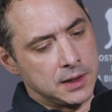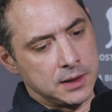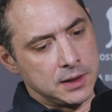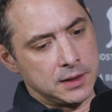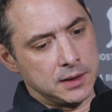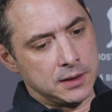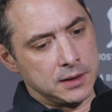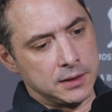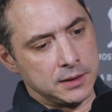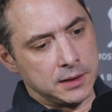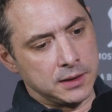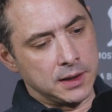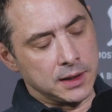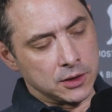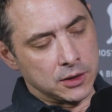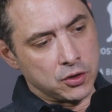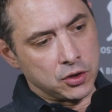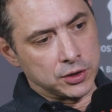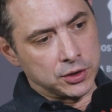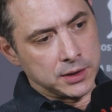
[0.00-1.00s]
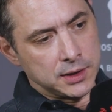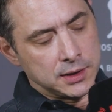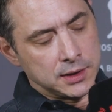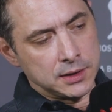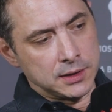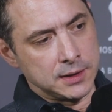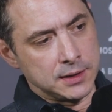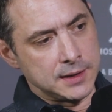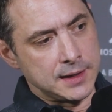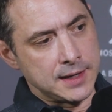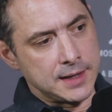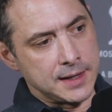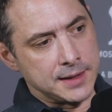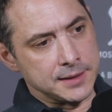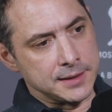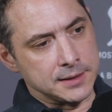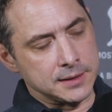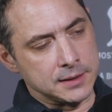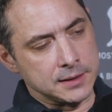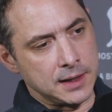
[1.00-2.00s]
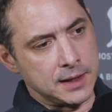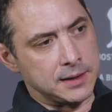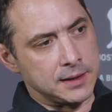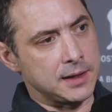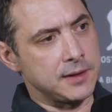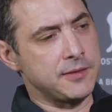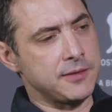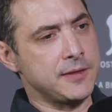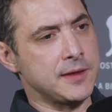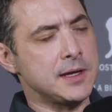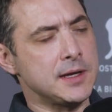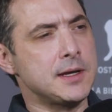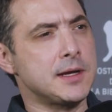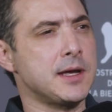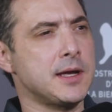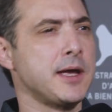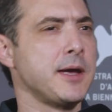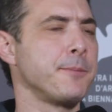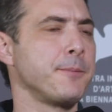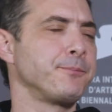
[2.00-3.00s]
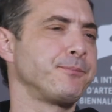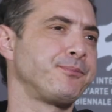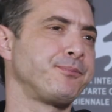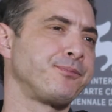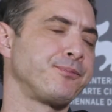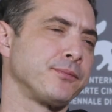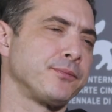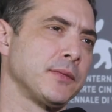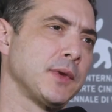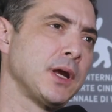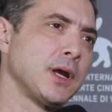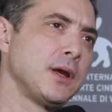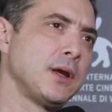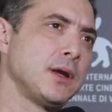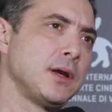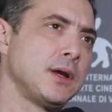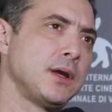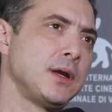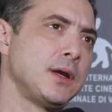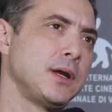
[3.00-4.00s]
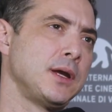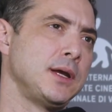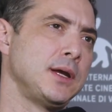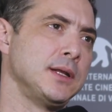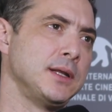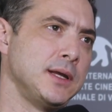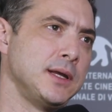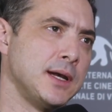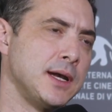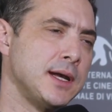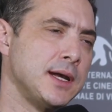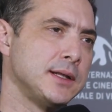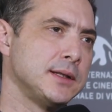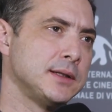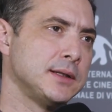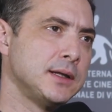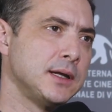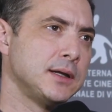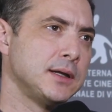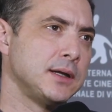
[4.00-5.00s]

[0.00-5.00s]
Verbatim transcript: uh El Conde and and I think um, in the end